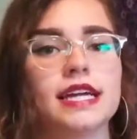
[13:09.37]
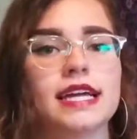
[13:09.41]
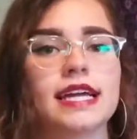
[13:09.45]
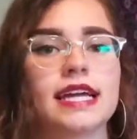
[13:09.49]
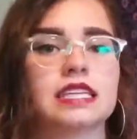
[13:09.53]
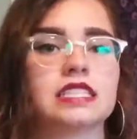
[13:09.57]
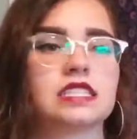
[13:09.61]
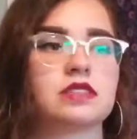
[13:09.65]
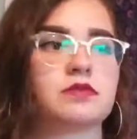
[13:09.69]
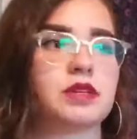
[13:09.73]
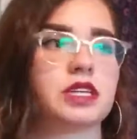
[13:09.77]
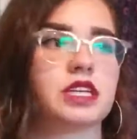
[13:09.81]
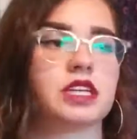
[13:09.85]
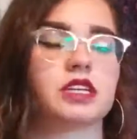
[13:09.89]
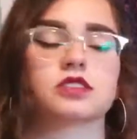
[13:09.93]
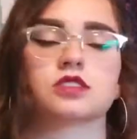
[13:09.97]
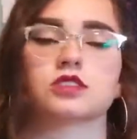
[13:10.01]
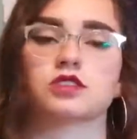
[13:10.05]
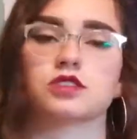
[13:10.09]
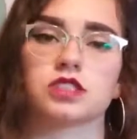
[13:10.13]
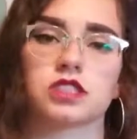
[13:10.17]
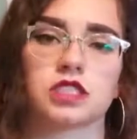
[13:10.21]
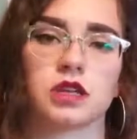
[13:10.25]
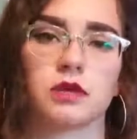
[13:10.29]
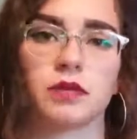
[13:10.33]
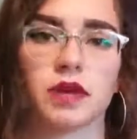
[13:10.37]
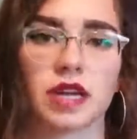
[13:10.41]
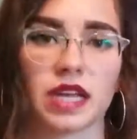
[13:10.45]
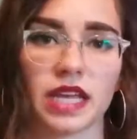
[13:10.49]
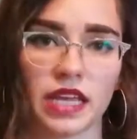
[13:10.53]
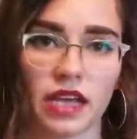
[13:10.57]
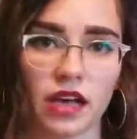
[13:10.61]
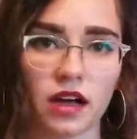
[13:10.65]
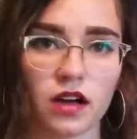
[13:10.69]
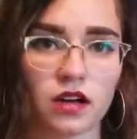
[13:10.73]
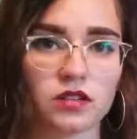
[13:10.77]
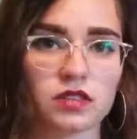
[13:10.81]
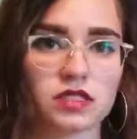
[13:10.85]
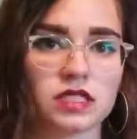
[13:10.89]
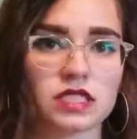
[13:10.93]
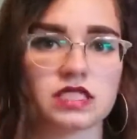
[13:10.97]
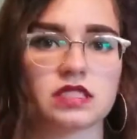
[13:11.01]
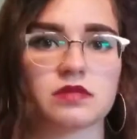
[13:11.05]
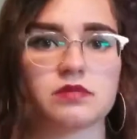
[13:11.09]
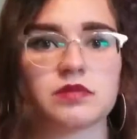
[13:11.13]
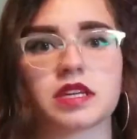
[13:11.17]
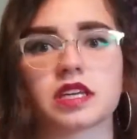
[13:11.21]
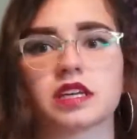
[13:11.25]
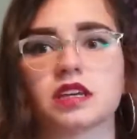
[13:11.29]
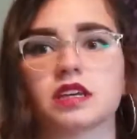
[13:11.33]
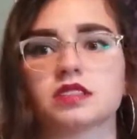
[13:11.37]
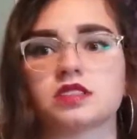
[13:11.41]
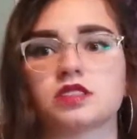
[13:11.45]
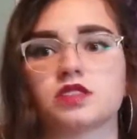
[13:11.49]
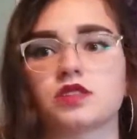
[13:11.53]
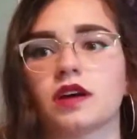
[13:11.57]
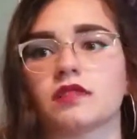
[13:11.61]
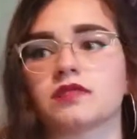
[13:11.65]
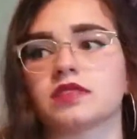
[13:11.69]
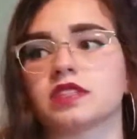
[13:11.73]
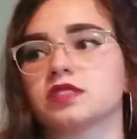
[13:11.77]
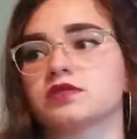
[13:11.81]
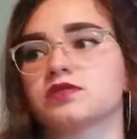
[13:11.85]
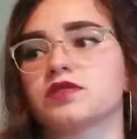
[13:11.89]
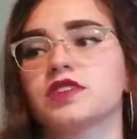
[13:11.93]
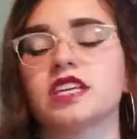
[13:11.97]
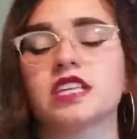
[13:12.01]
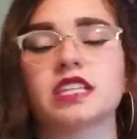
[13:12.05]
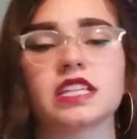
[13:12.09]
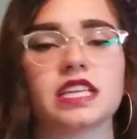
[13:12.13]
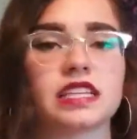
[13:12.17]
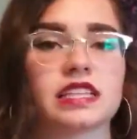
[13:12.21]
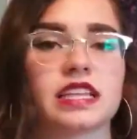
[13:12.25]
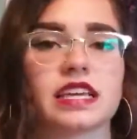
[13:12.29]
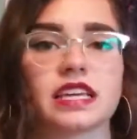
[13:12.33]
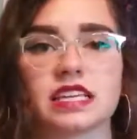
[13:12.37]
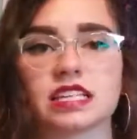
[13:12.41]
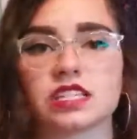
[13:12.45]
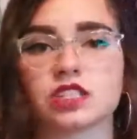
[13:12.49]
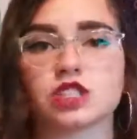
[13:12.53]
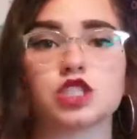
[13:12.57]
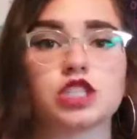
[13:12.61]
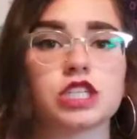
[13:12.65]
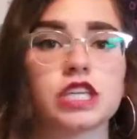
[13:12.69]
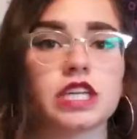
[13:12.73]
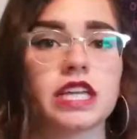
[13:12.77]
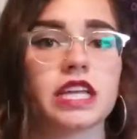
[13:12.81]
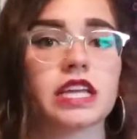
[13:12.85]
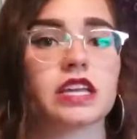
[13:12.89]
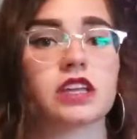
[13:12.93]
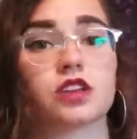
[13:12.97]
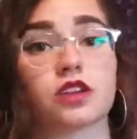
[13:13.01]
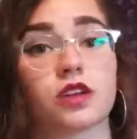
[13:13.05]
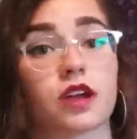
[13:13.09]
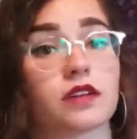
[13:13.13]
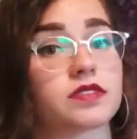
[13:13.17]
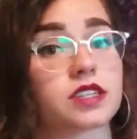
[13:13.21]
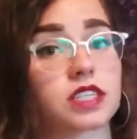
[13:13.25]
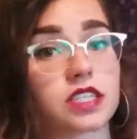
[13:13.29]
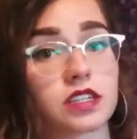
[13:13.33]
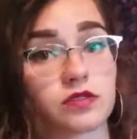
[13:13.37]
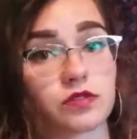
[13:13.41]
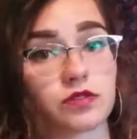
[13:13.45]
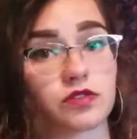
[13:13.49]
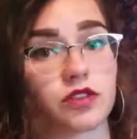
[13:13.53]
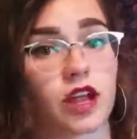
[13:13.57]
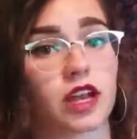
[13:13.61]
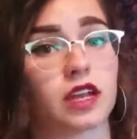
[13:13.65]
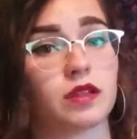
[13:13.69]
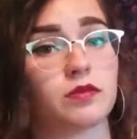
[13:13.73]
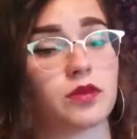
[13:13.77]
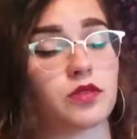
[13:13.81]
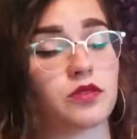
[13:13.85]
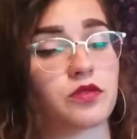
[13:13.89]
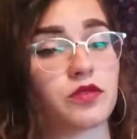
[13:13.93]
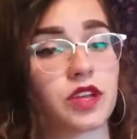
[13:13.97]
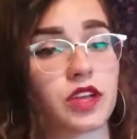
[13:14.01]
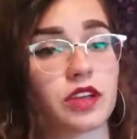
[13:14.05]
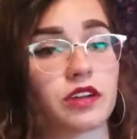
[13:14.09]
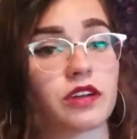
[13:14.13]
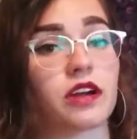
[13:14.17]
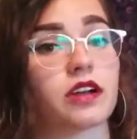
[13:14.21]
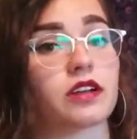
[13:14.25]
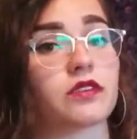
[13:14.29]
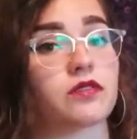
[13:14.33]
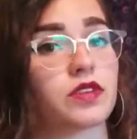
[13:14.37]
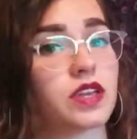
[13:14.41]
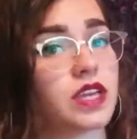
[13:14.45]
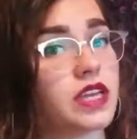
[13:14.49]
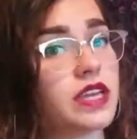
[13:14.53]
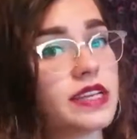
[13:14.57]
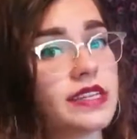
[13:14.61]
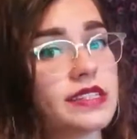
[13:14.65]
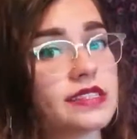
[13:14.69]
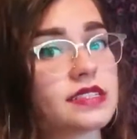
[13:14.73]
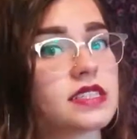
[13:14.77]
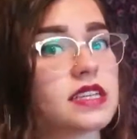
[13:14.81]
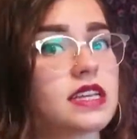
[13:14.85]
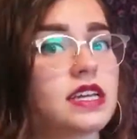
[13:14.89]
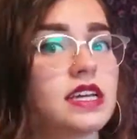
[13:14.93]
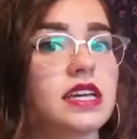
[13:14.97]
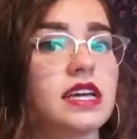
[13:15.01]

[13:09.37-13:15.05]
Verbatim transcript: Is it because there's somebody else? Is it because you have this feeling that he's cheating and you have to confront him and figure out if he is?